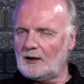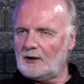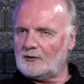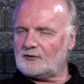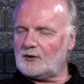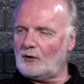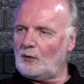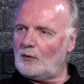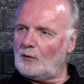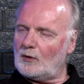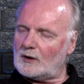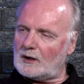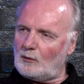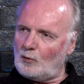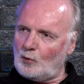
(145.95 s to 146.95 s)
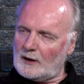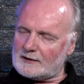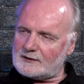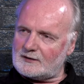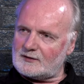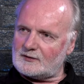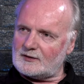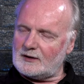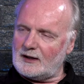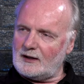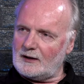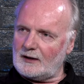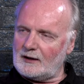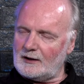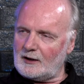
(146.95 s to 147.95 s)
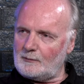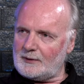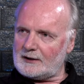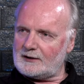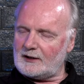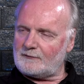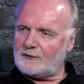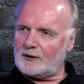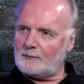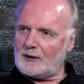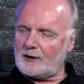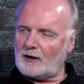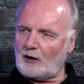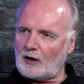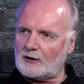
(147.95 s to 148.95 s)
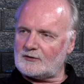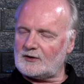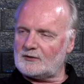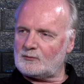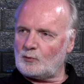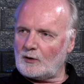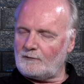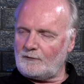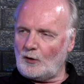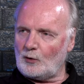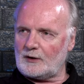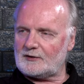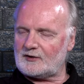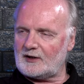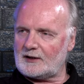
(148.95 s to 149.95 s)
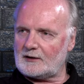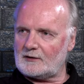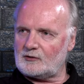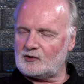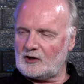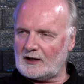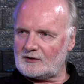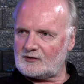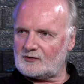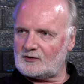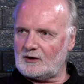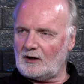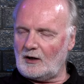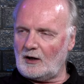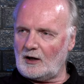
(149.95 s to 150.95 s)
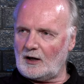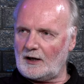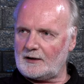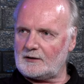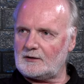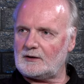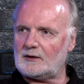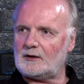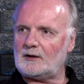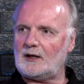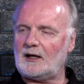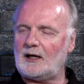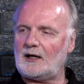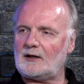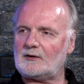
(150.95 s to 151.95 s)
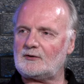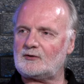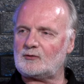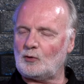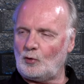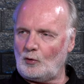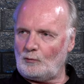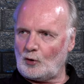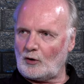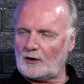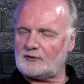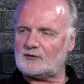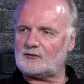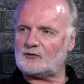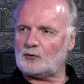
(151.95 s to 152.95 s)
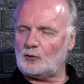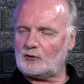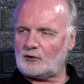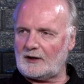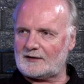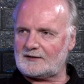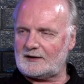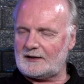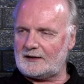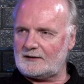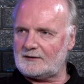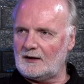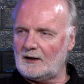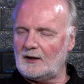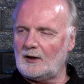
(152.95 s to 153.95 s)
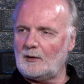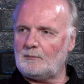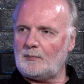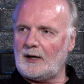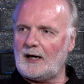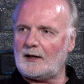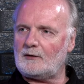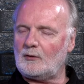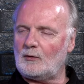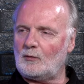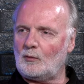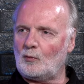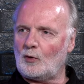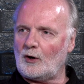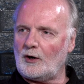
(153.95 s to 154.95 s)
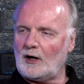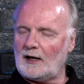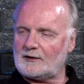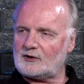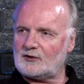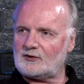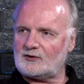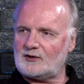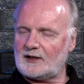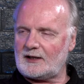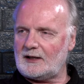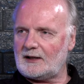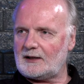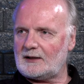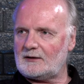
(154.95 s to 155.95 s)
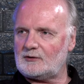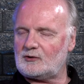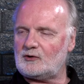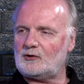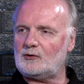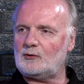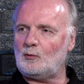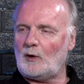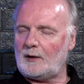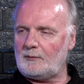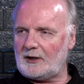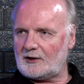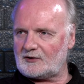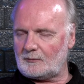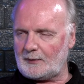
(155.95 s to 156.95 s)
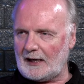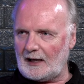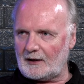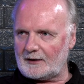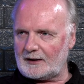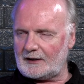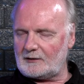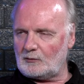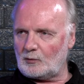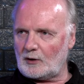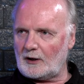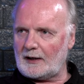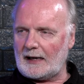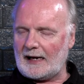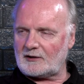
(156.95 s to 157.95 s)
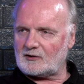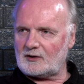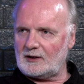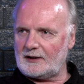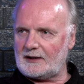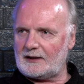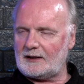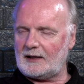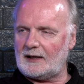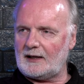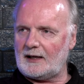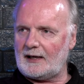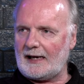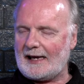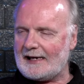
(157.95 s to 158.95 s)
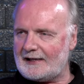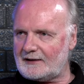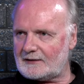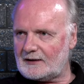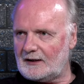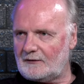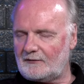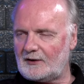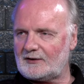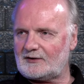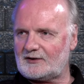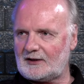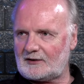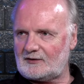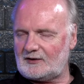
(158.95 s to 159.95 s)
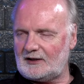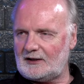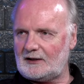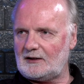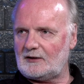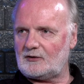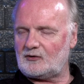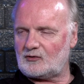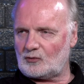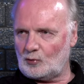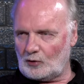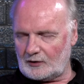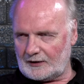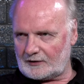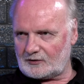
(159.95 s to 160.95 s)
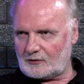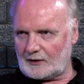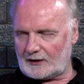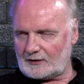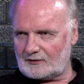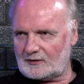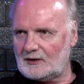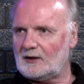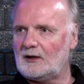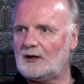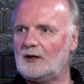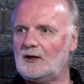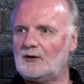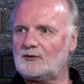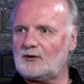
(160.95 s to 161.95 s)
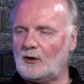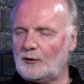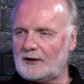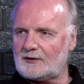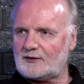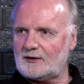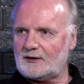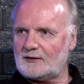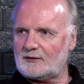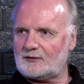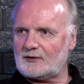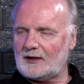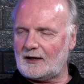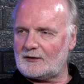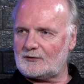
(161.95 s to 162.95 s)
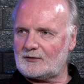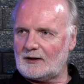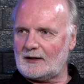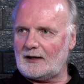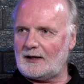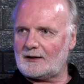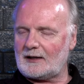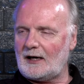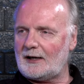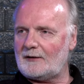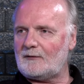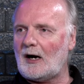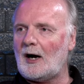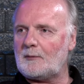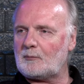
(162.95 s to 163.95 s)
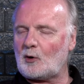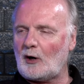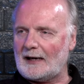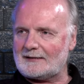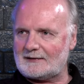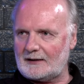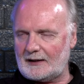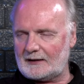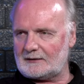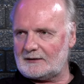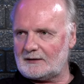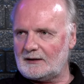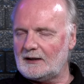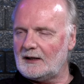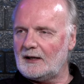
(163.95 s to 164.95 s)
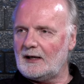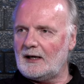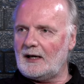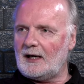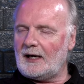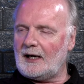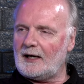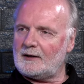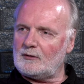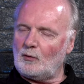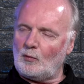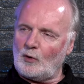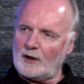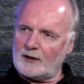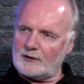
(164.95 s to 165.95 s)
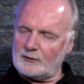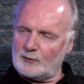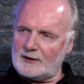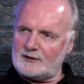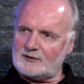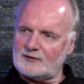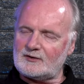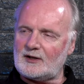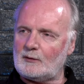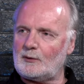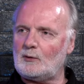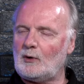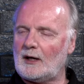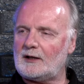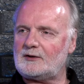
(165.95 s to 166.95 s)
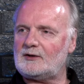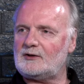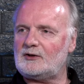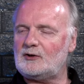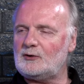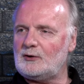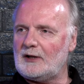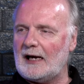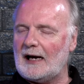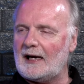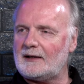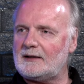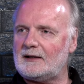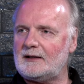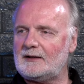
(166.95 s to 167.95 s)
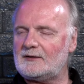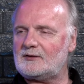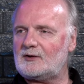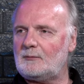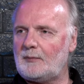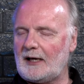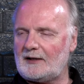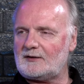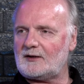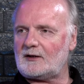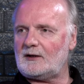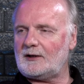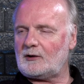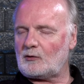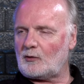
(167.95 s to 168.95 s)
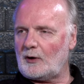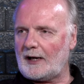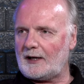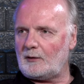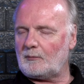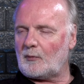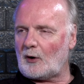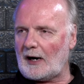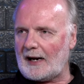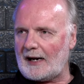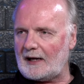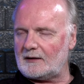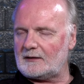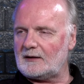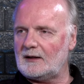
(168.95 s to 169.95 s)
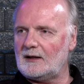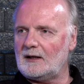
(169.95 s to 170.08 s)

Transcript: so what's a little bit different about ours is we're focusing just on school boards and school trustees, but we're not just sticking to one municipality. We're in actually 8 of the 60 school districts. So this is kind of unprecedented. And one of the reasons that we wanted to do that is to basically create a brand.